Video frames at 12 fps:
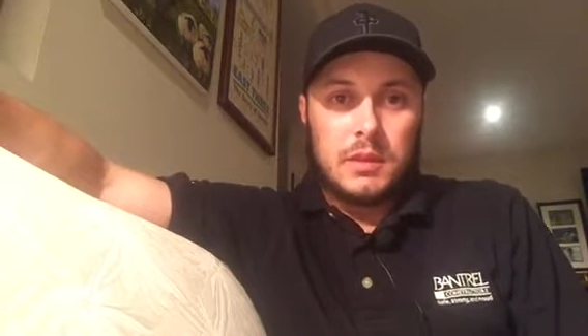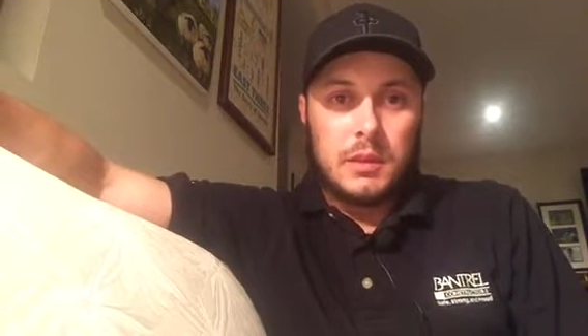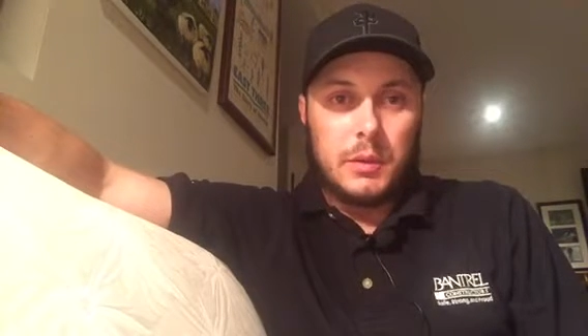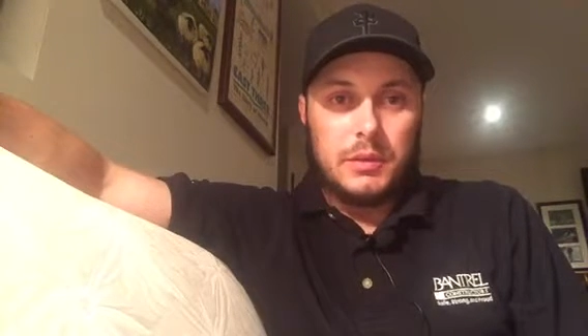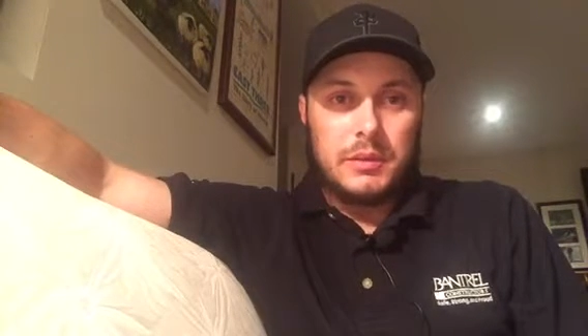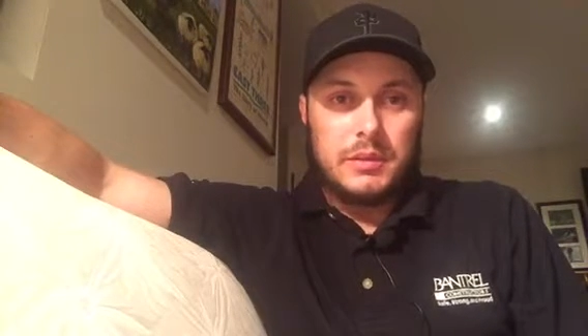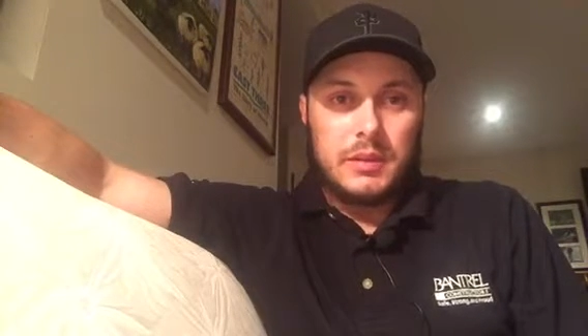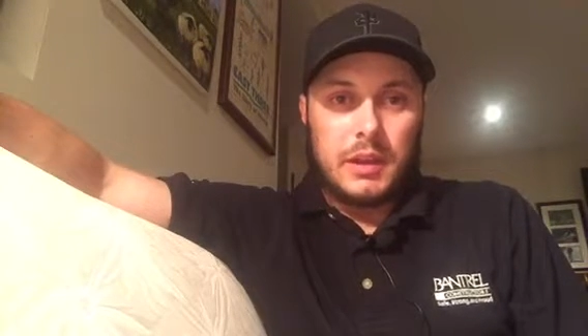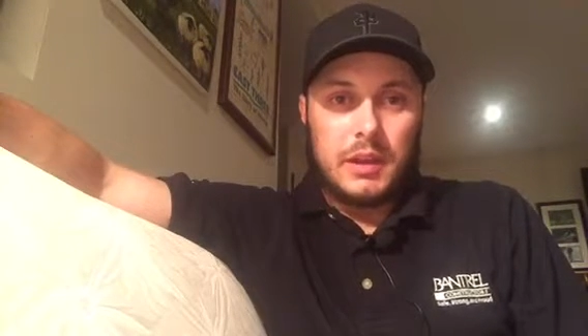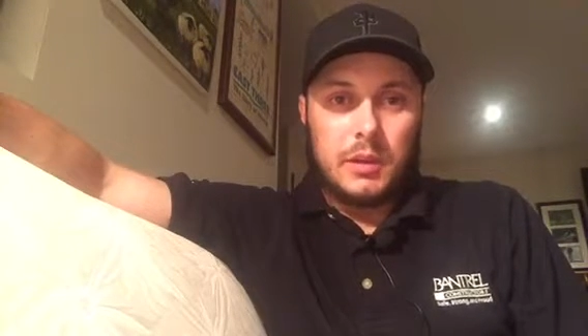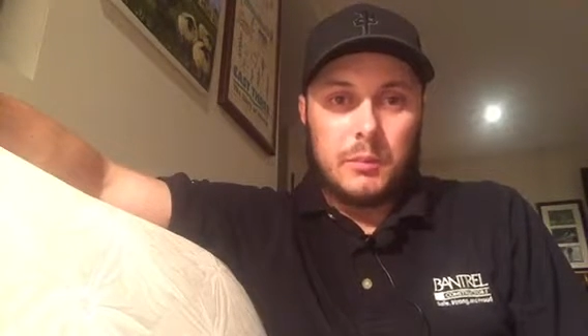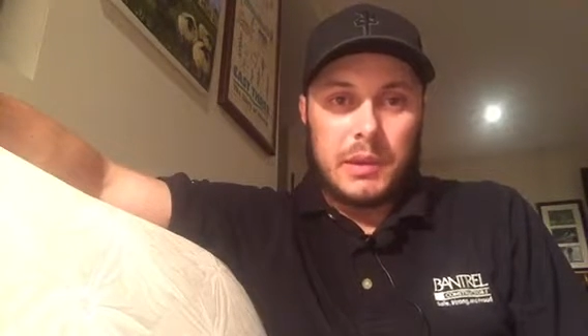was this
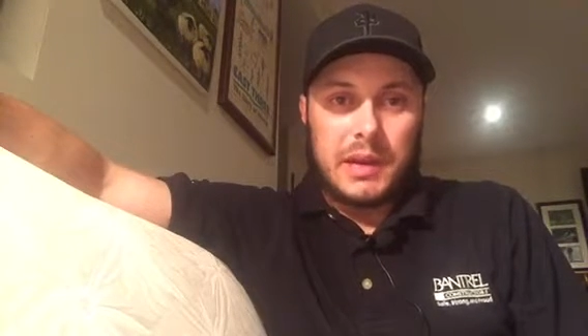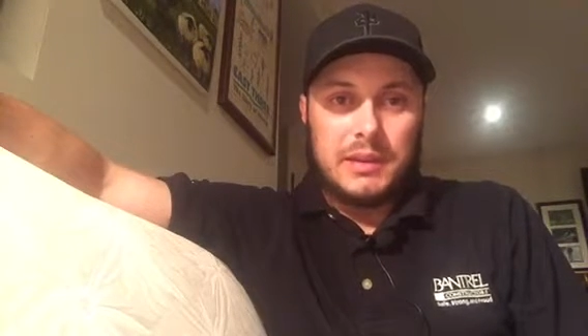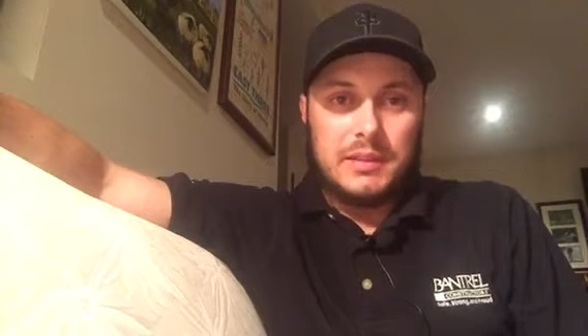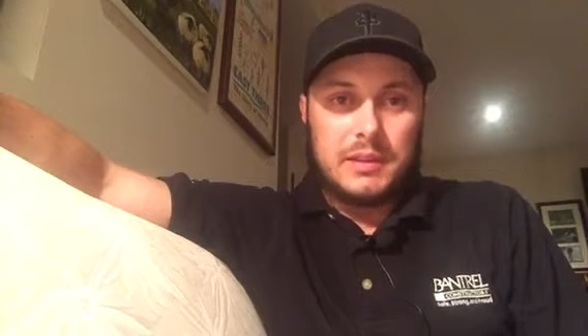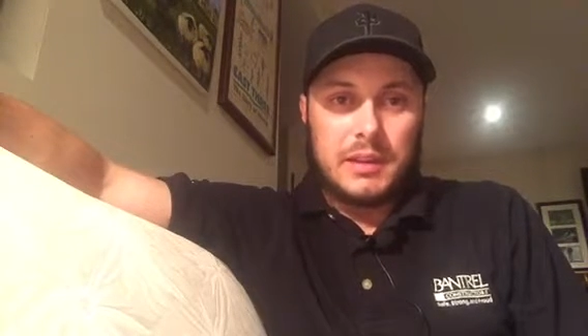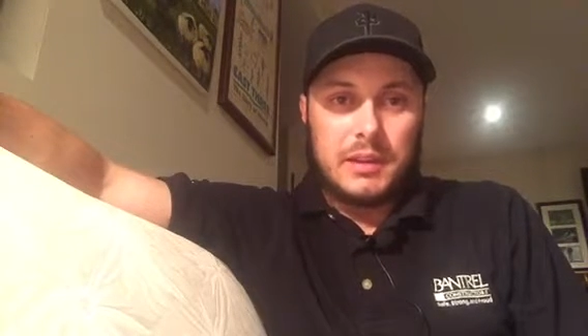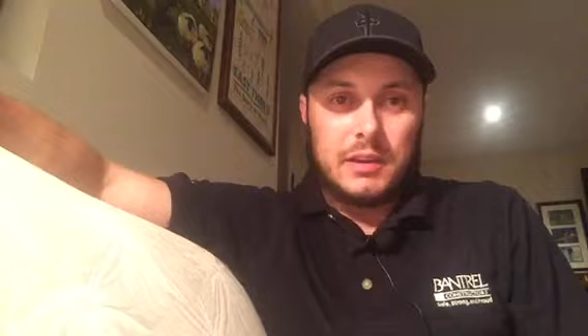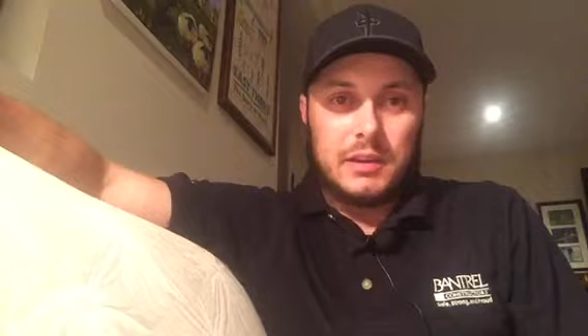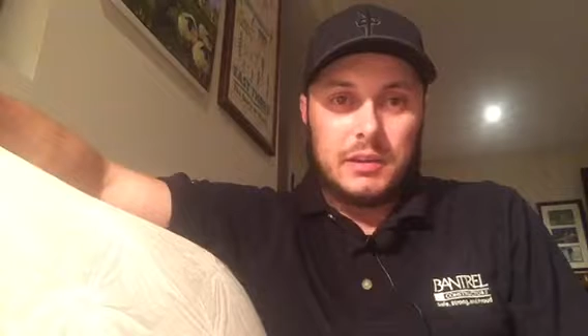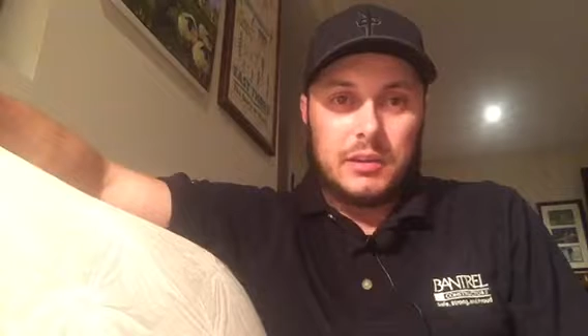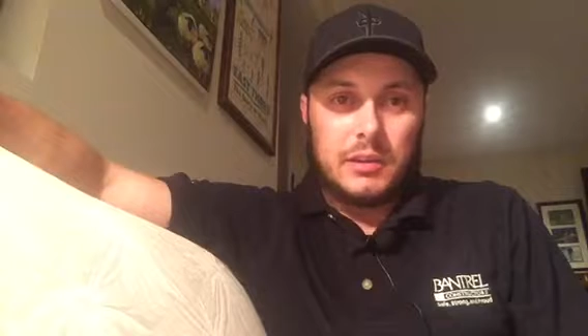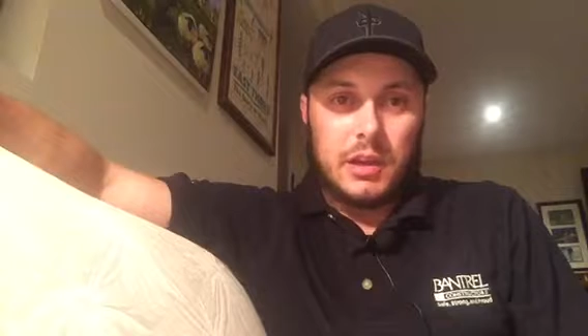guy on MySletter,